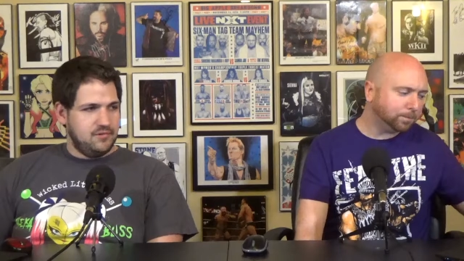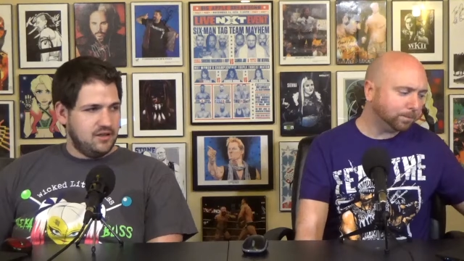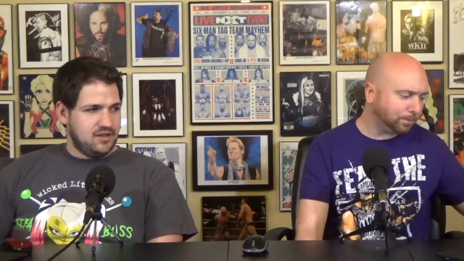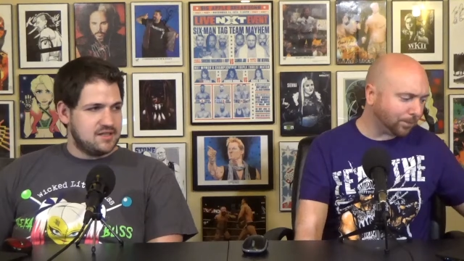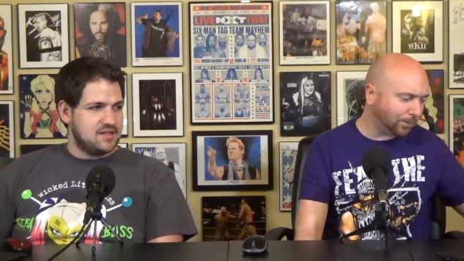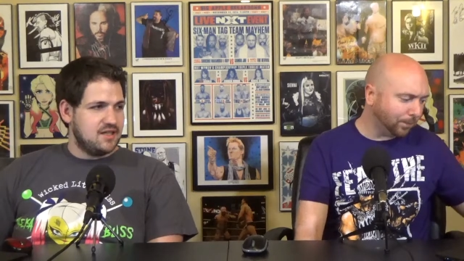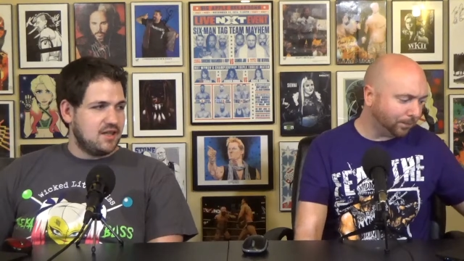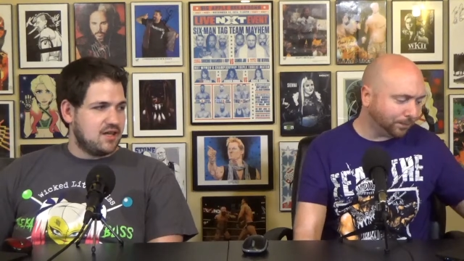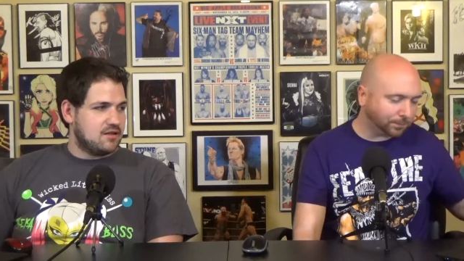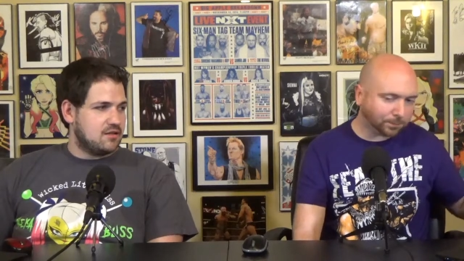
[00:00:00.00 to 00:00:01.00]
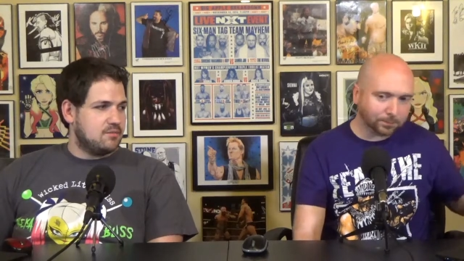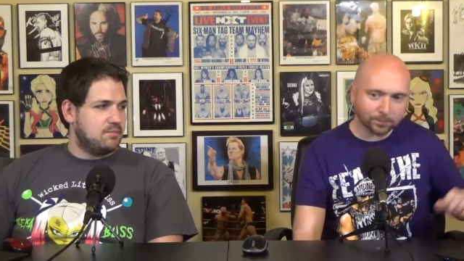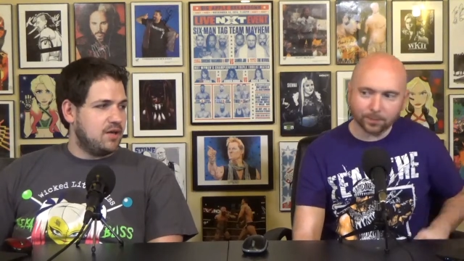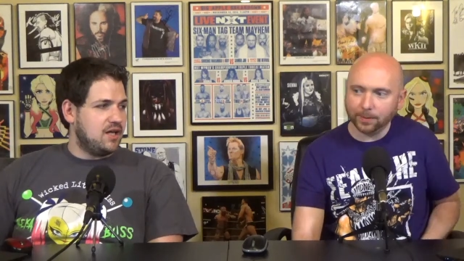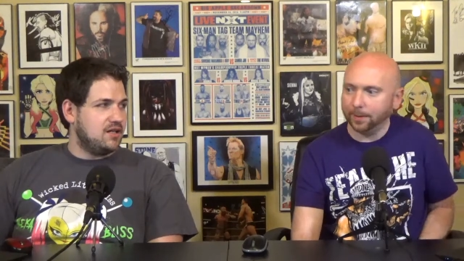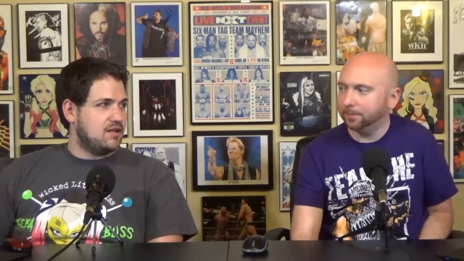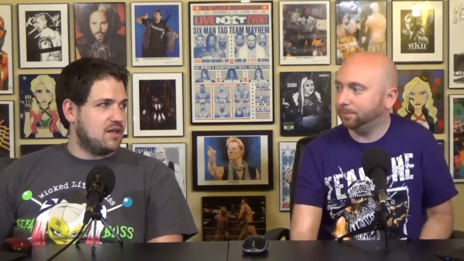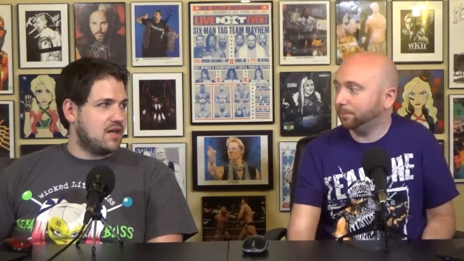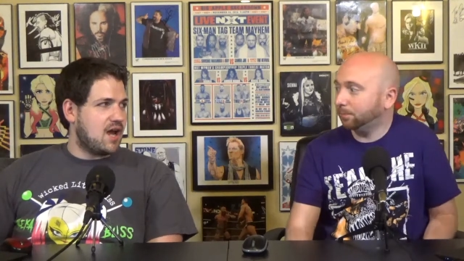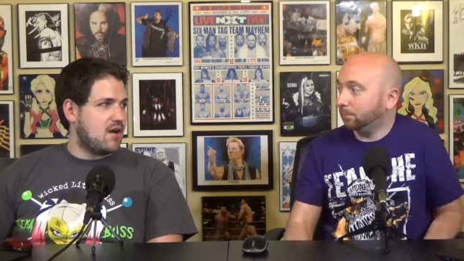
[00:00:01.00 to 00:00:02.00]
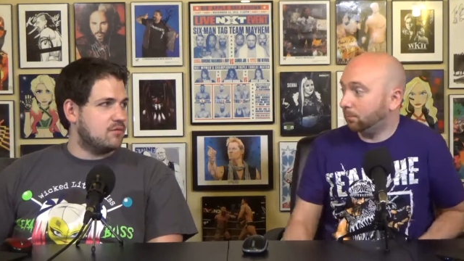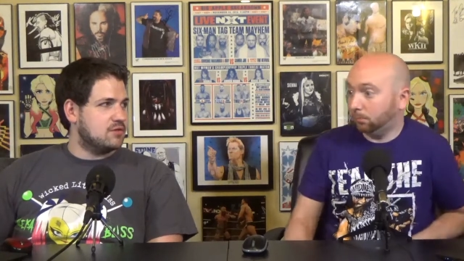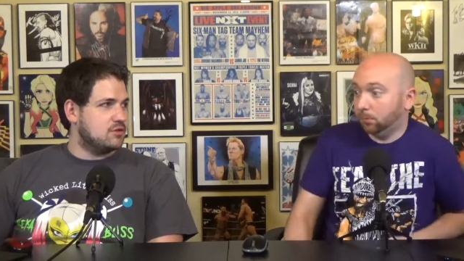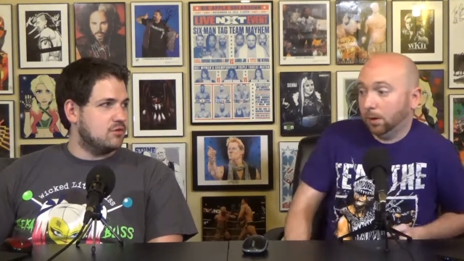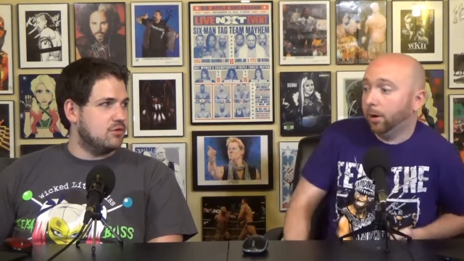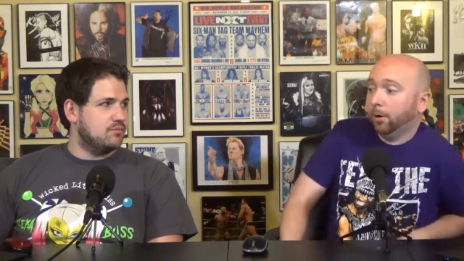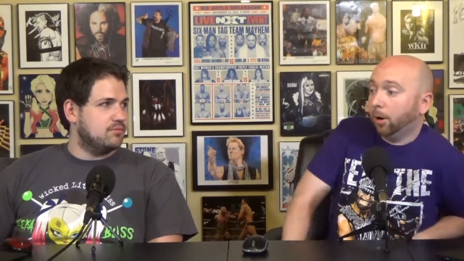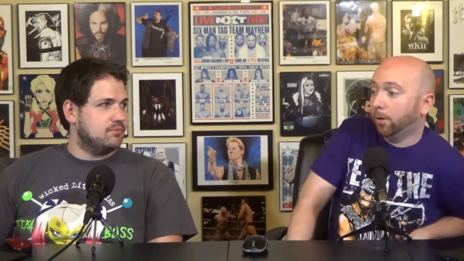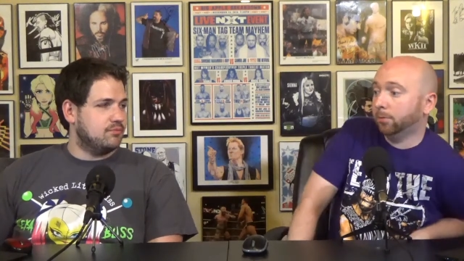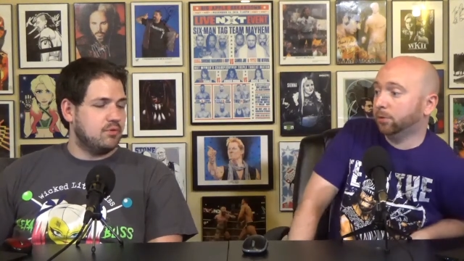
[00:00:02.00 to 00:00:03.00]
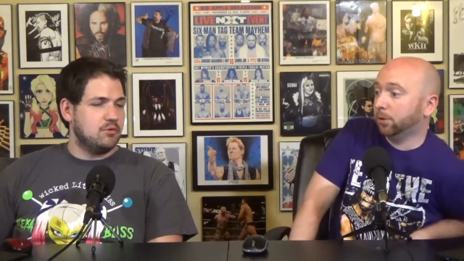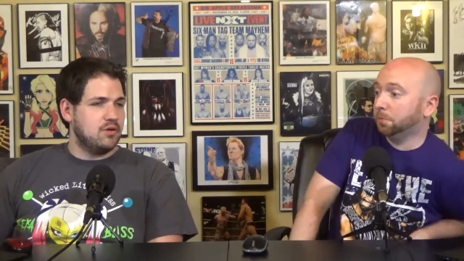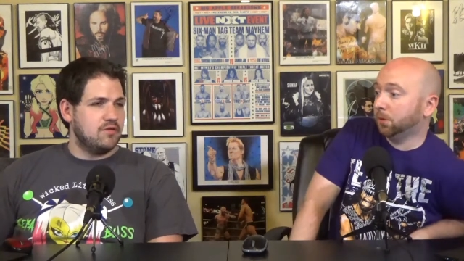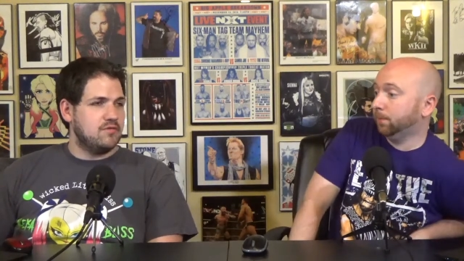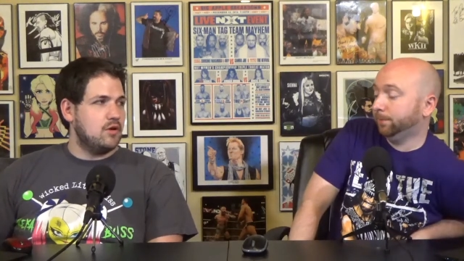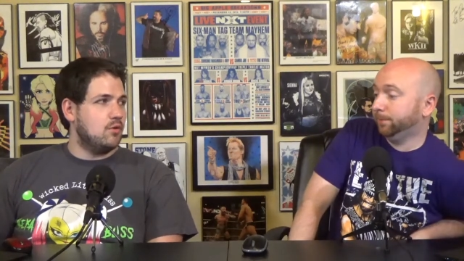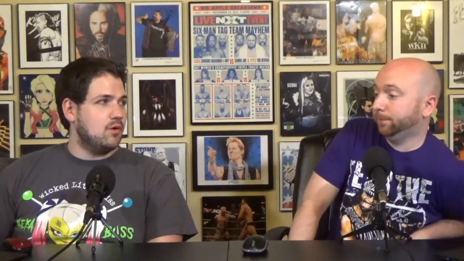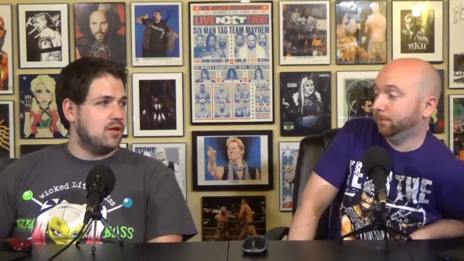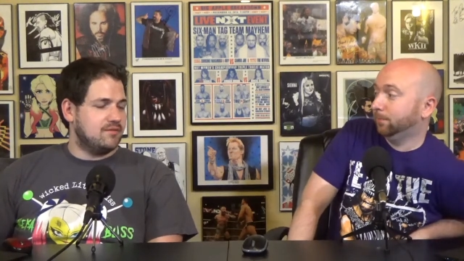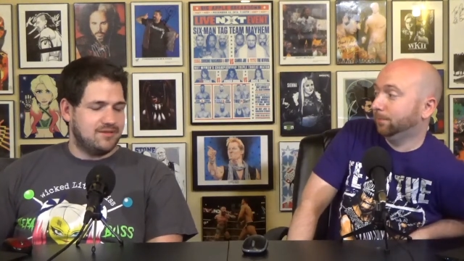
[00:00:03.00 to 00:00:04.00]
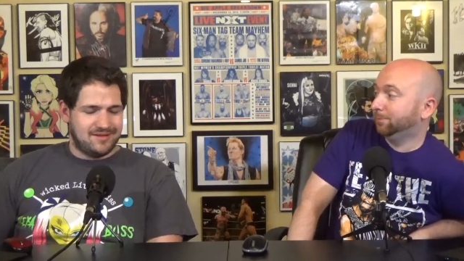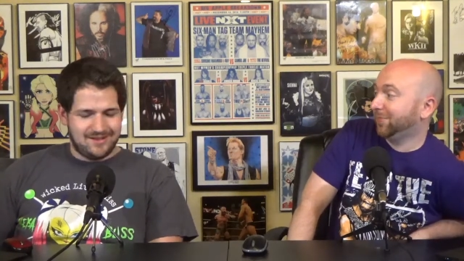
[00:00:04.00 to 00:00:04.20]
Speaker 1: unless they like panned the camera to him. I don't know how I was but we have no way.